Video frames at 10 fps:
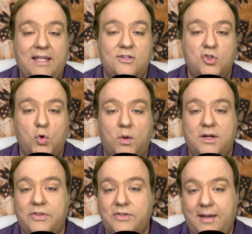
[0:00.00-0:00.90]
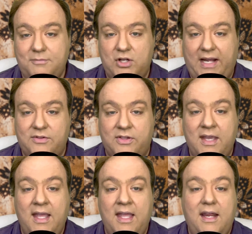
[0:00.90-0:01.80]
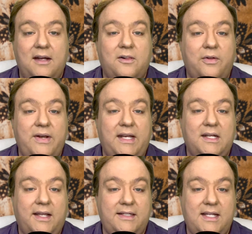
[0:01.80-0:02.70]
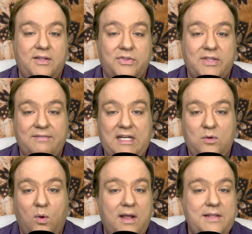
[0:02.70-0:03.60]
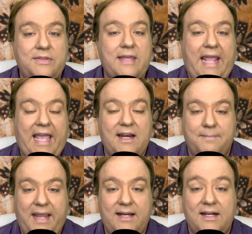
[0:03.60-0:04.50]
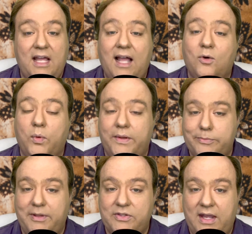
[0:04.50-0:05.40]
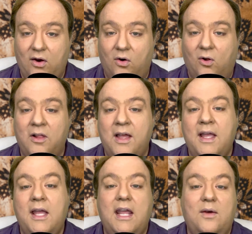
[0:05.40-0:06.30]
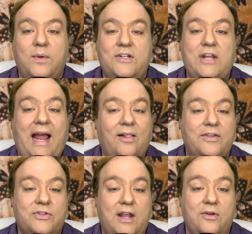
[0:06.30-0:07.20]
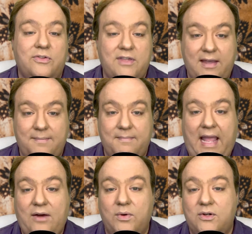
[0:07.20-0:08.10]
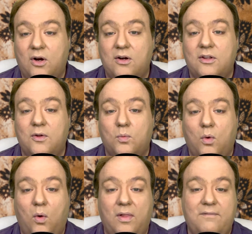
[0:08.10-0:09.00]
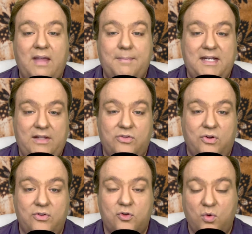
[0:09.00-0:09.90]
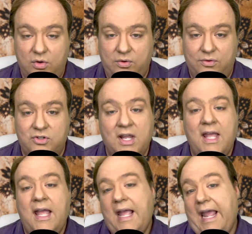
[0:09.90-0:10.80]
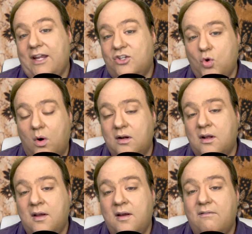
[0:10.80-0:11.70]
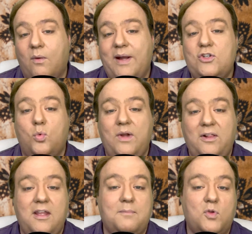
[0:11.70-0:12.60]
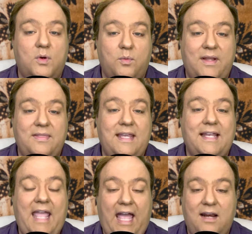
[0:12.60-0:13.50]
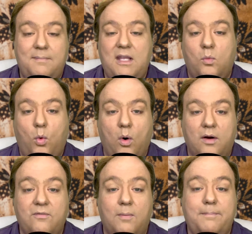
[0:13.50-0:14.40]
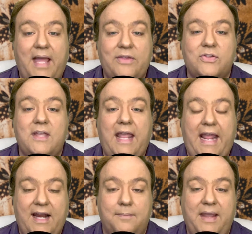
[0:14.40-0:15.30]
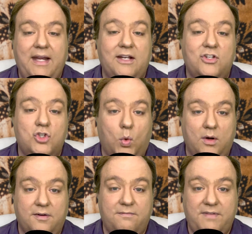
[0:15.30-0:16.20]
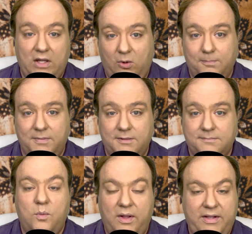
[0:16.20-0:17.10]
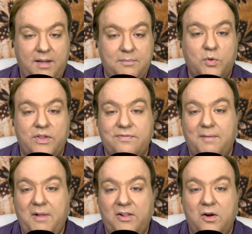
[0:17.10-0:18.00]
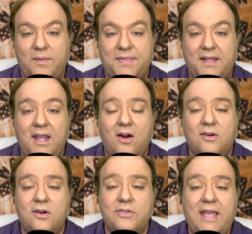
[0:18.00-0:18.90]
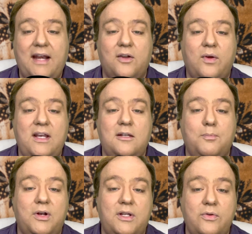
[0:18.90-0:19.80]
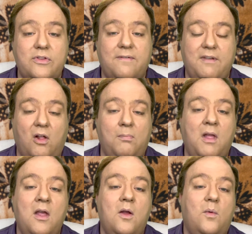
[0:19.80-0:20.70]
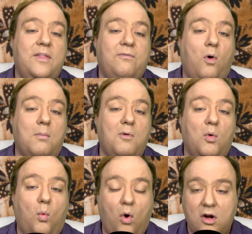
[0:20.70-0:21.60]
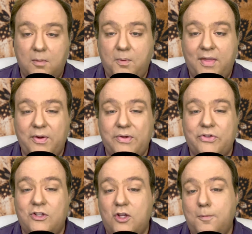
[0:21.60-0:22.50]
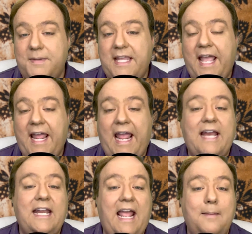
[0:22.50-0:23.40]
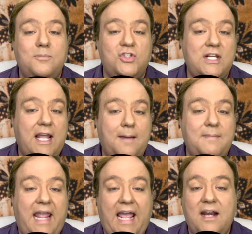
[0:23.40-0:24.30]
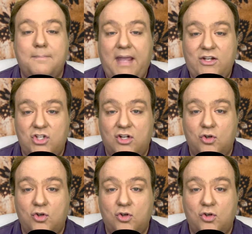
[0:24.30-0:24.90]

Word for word: in short subjects including 1971's animated A Christmas Carol, in which Alastair Sim had returned to the role of Ebenezer Scrooge, a short for which Williams would win the Academy Award for Best Animated Short Film. Williams was familiar with the characters and agreed to produce the film with former Warner Brothers, UPA, and MGM animation